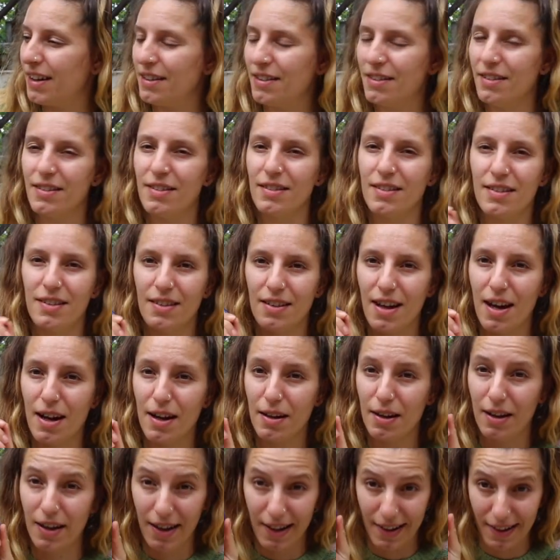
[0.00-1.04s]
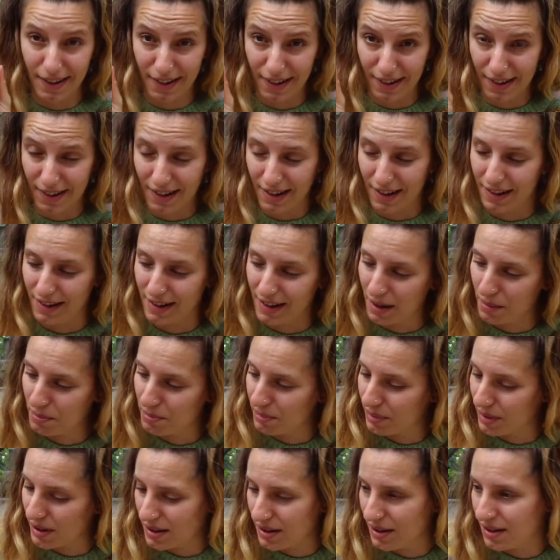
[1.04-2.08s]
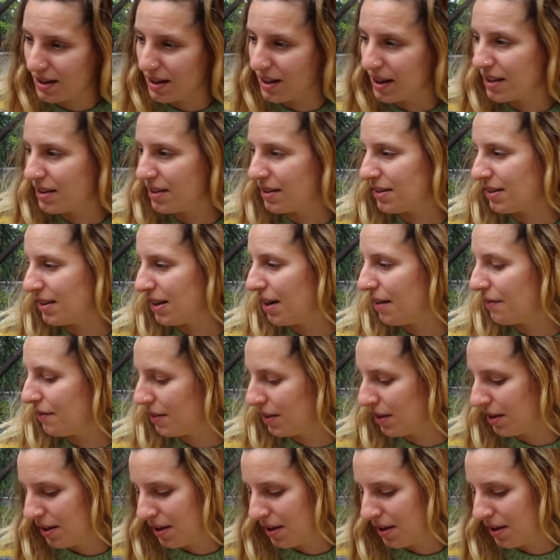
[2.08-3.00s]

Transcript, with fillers: I just, that colour and that print, I just love.